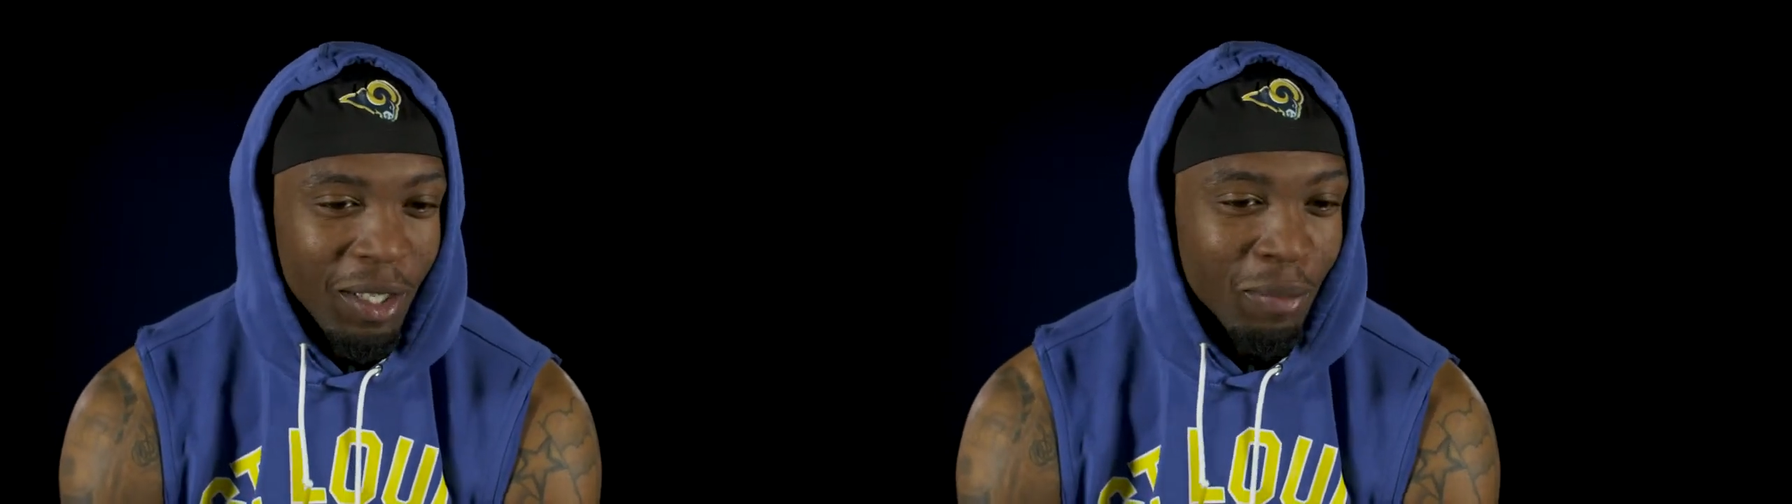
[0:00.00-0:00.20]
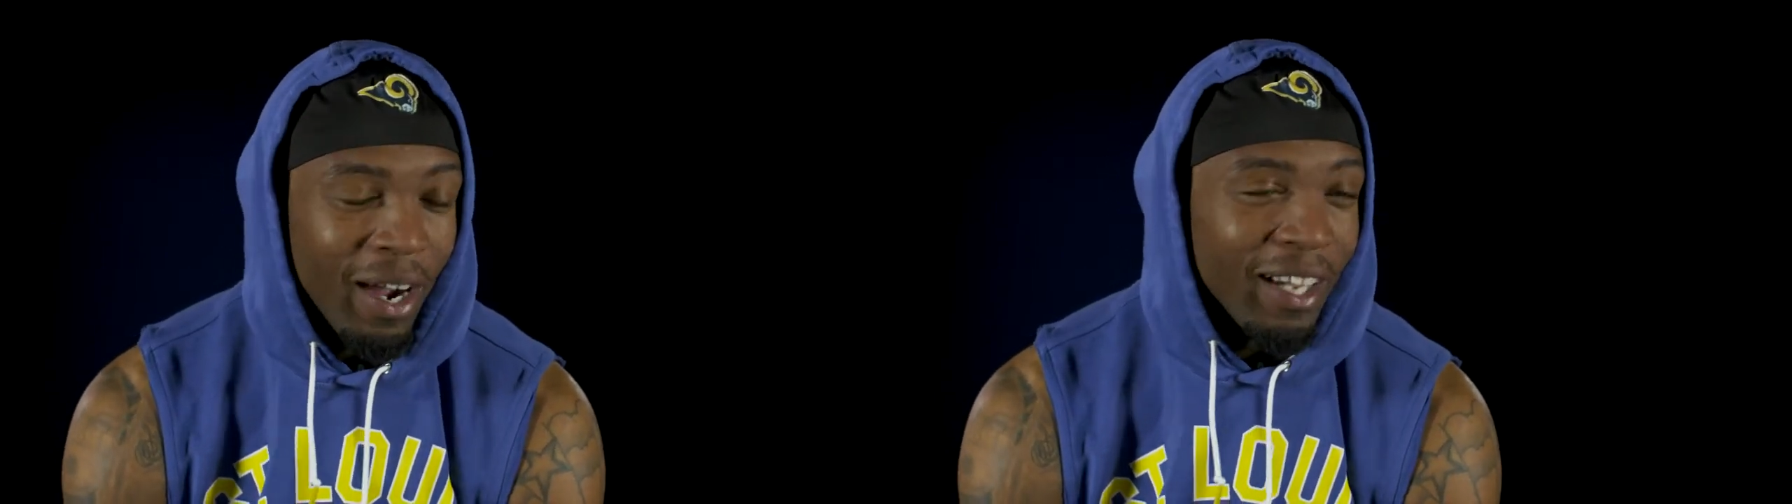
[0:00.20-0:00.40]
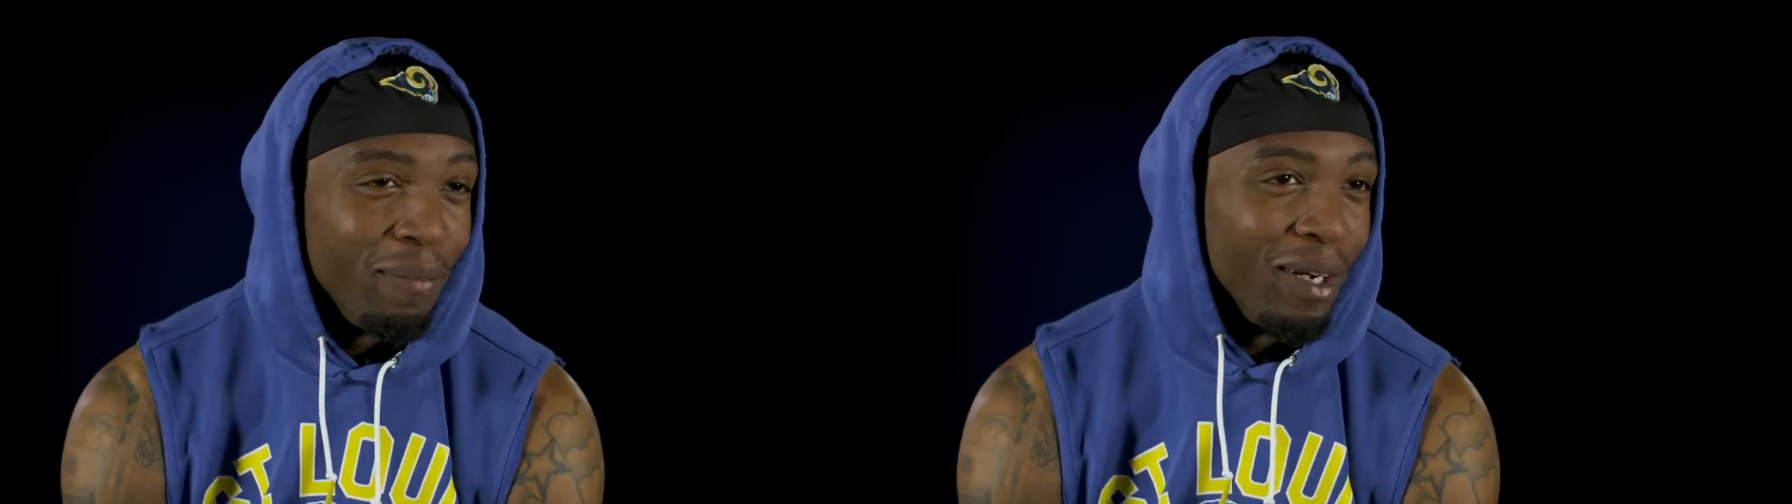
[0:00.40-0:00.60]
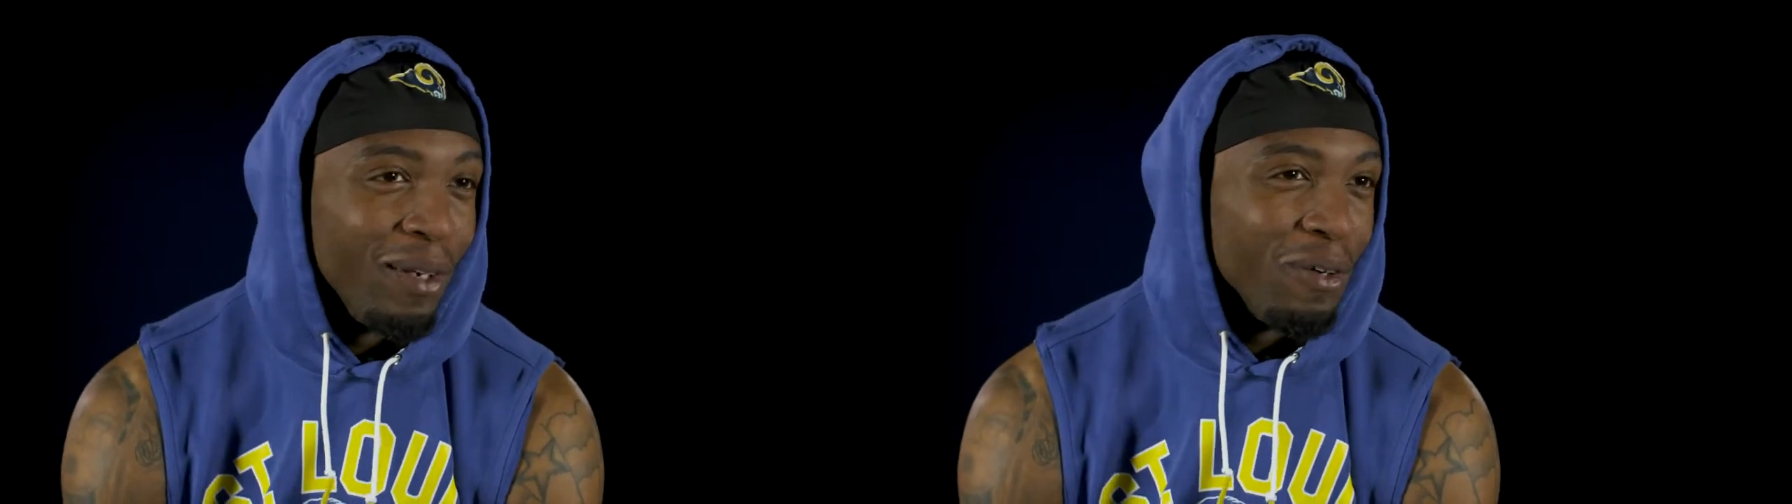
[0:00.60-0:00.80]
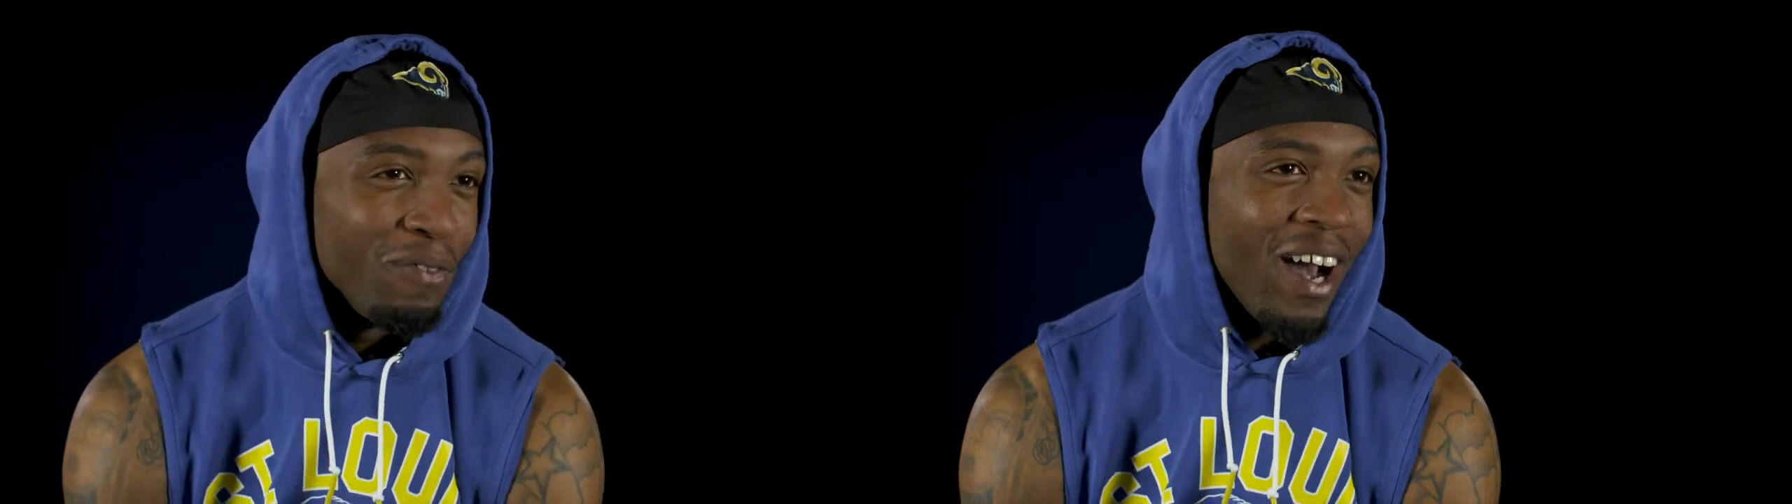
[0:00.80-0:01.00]
probably give me a
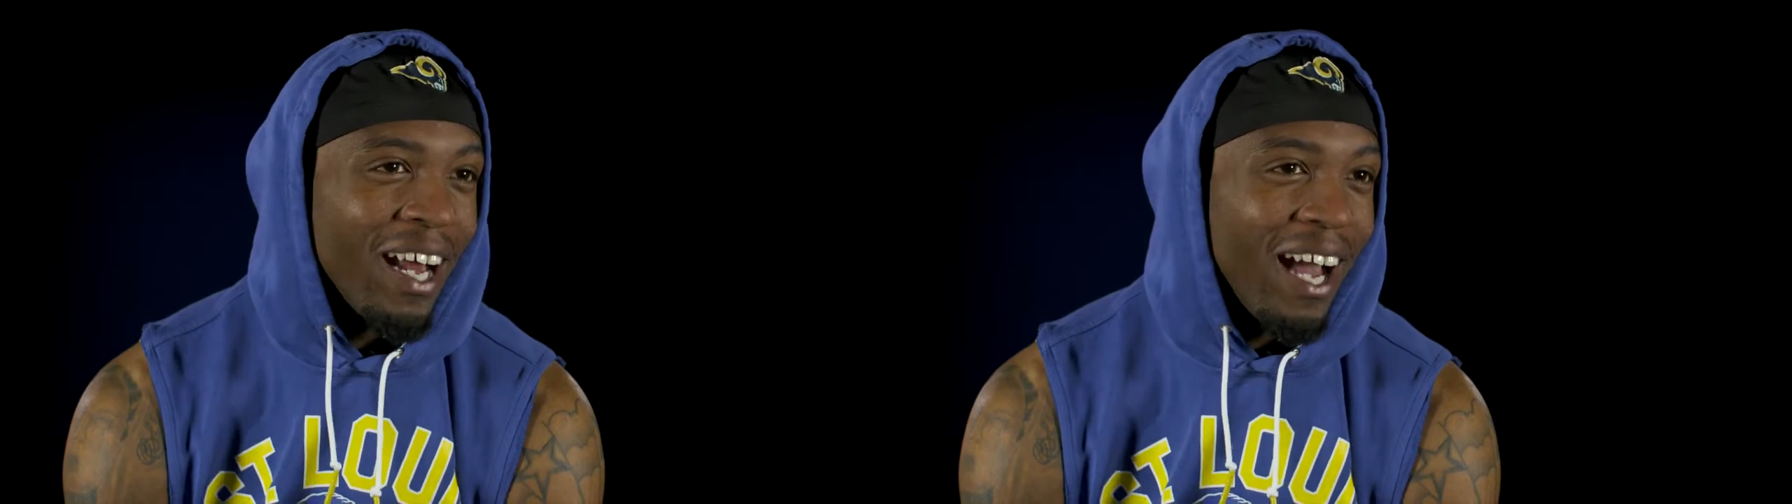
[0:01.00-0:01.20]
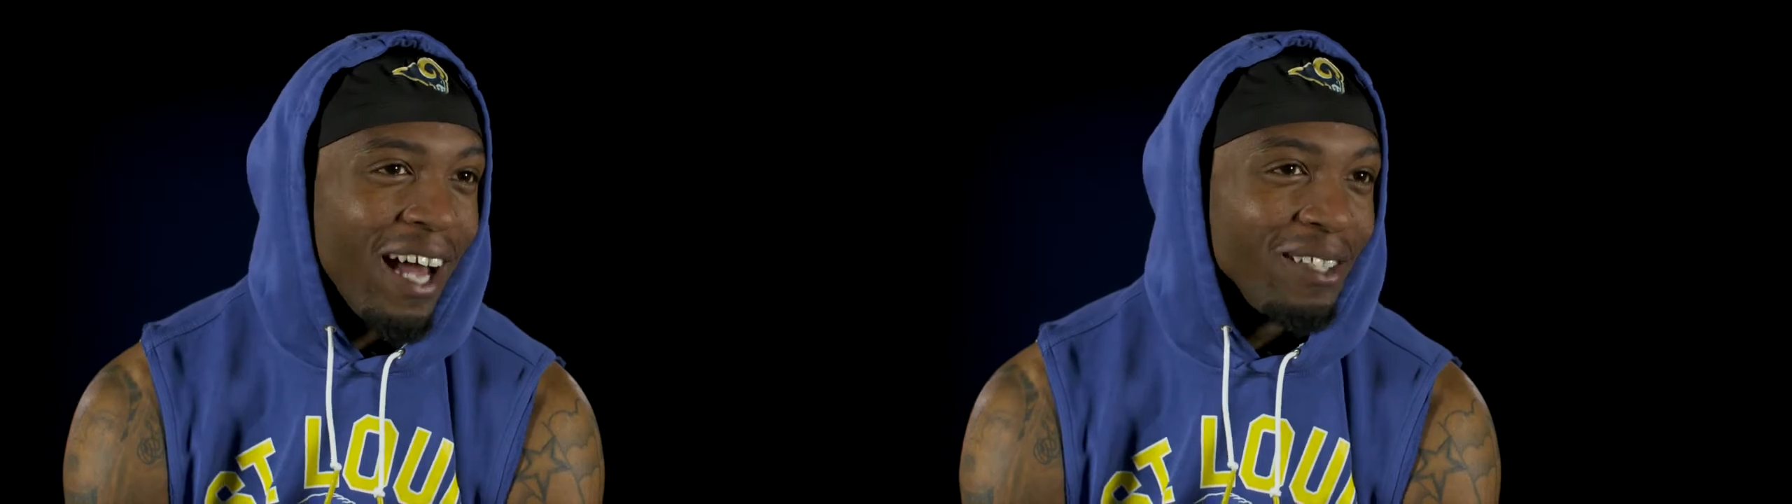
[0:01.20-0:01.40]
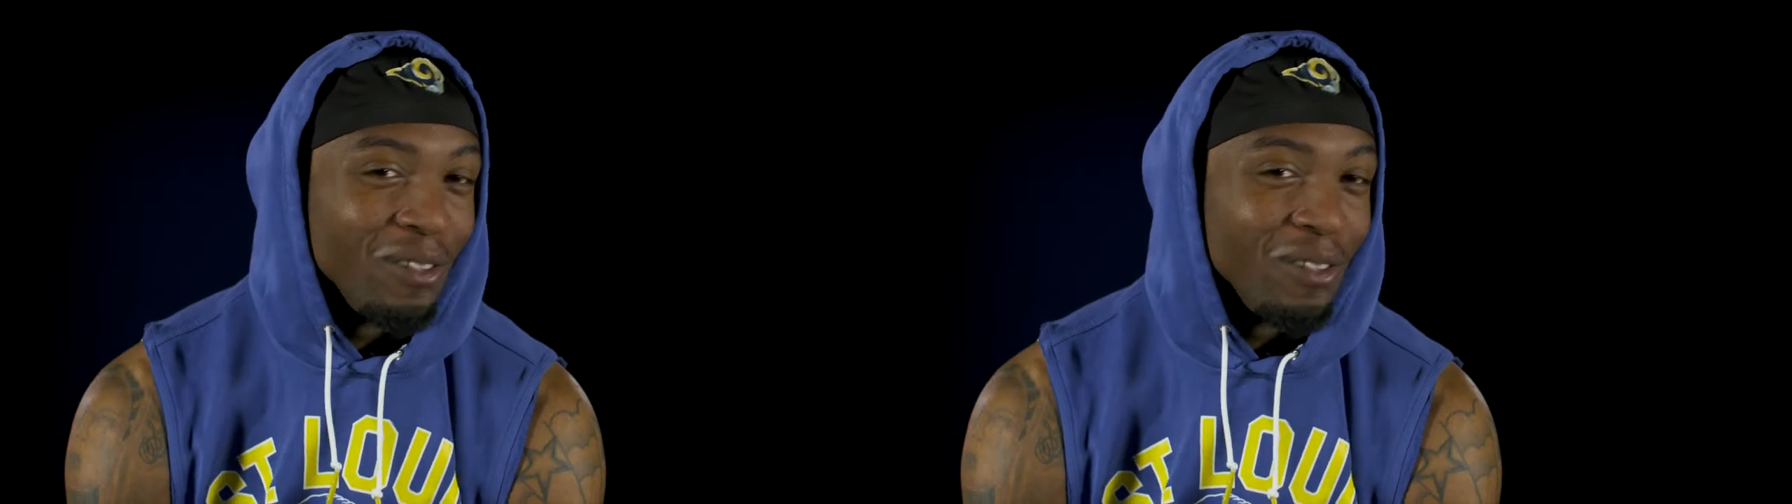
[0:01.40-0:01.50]
little $5.